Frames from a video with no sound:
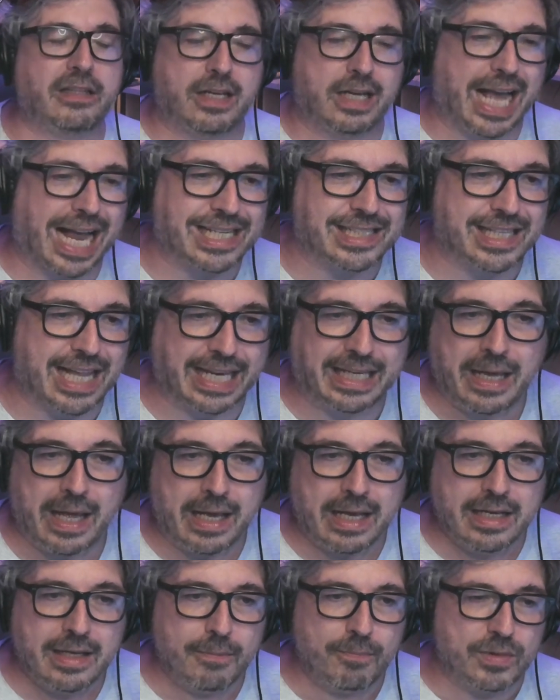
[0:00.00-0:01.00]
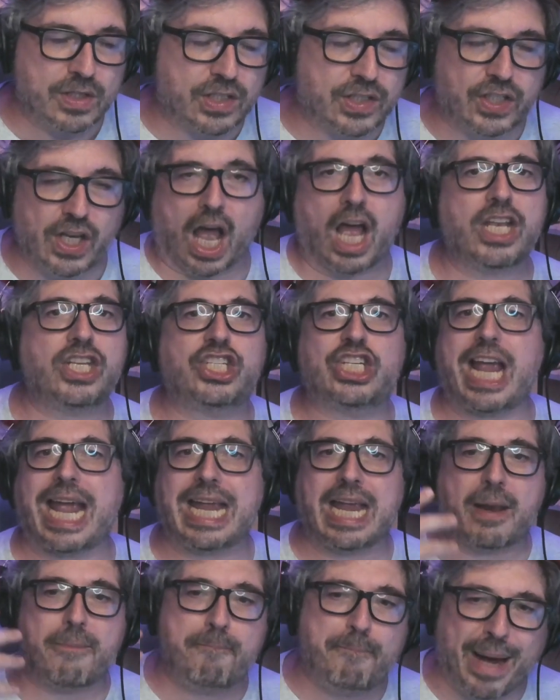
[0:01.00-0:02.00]
Guys like
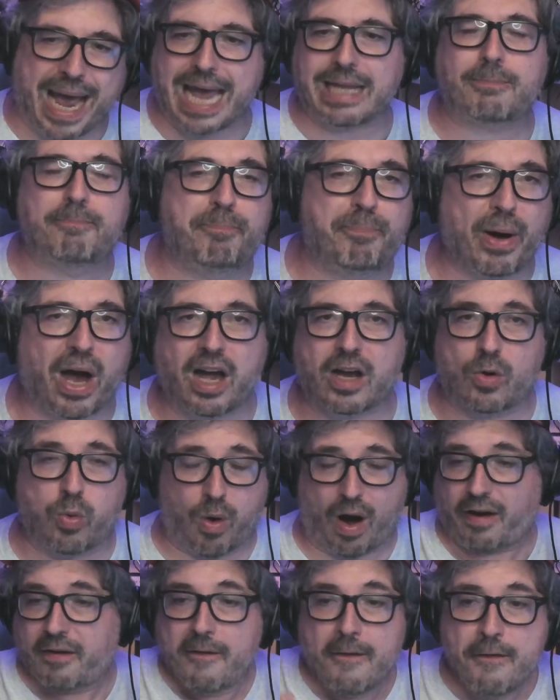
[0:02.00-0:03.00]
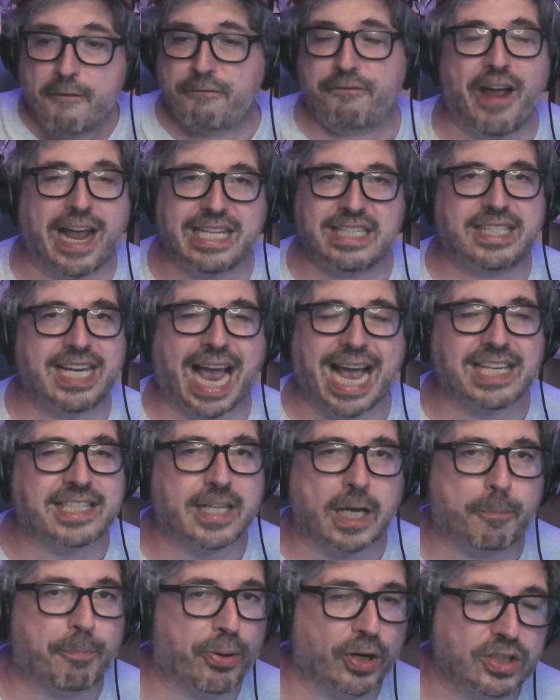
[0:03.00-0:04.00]
Sanjay and Pat Buck were
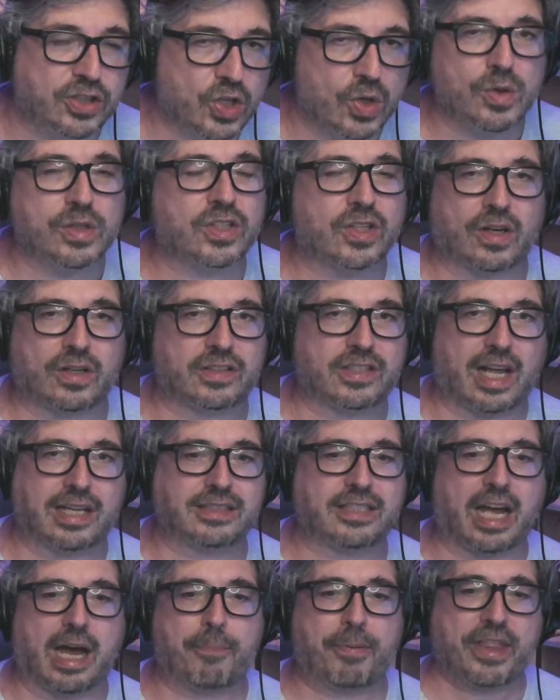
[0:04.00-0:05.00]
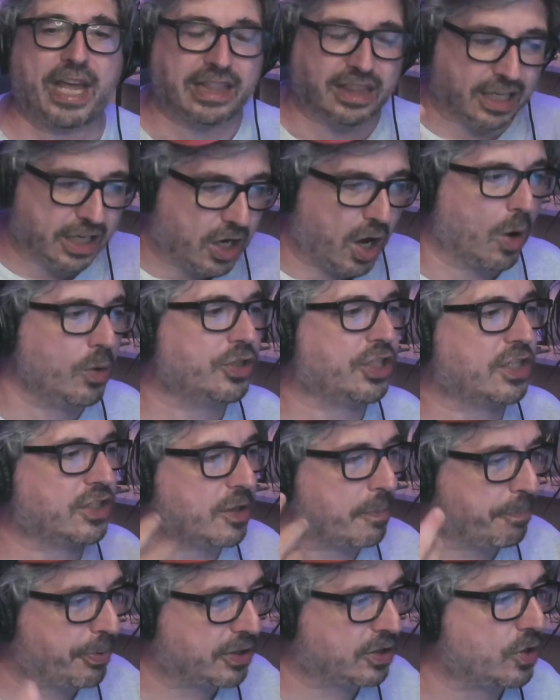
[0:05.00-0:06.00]
fantastic producers on top of that. The coaches,
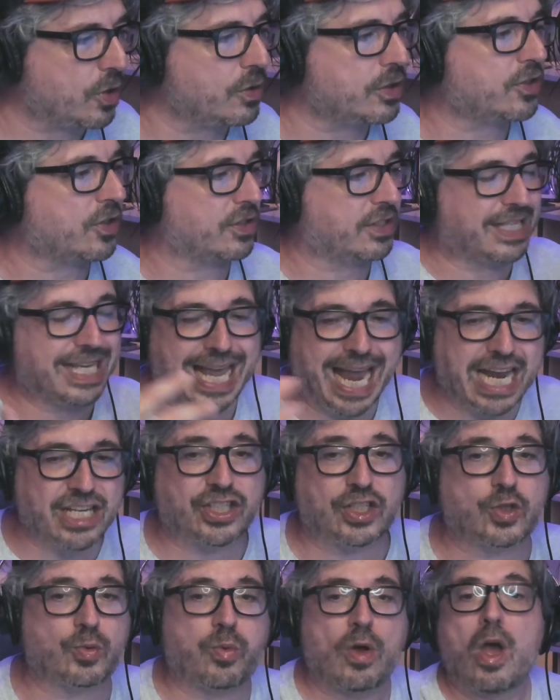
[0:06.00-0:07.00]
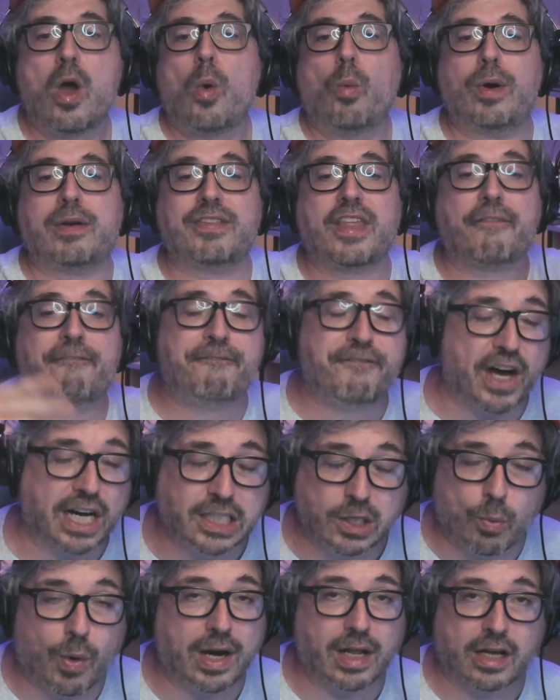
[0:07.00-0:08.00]
the producers, the agents, whatever the
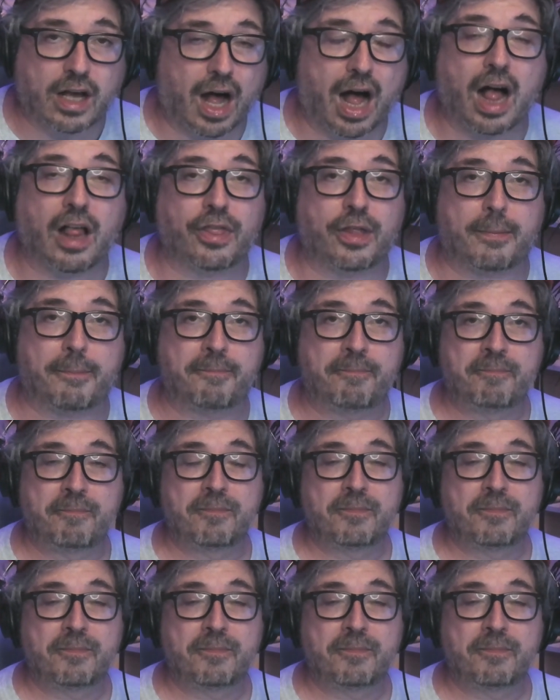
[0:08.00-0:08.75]
fuck you want to call them.